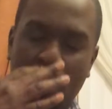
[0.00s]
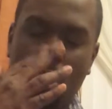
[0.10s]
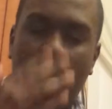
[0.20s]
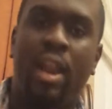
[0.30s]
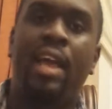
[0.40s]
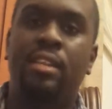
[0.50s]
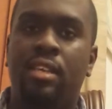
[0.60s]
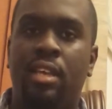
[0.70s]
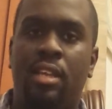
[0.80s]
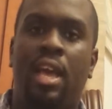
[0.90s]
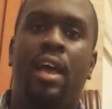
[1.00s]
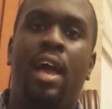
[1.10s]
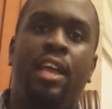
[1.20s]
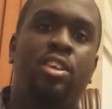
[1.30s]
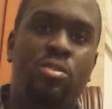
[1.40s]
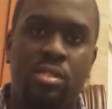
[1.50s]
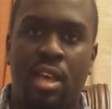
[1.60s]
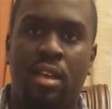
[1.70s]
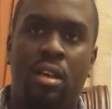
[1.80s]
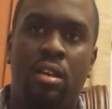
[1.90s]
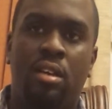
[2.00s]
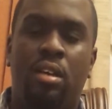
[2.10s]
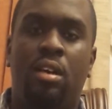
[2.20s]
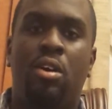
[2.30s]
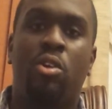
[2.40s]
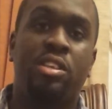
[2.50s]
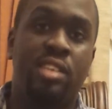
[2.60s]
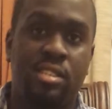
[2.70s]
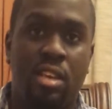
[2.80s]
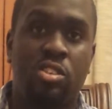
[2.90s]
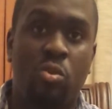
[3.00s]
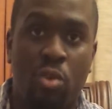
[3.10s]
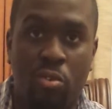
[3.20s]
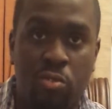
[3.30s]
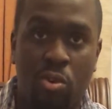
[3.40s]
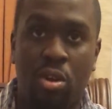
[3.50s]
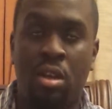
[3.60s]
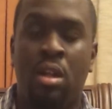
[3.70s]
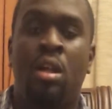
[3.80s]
or what I did in IQZAC, organization I used to work for,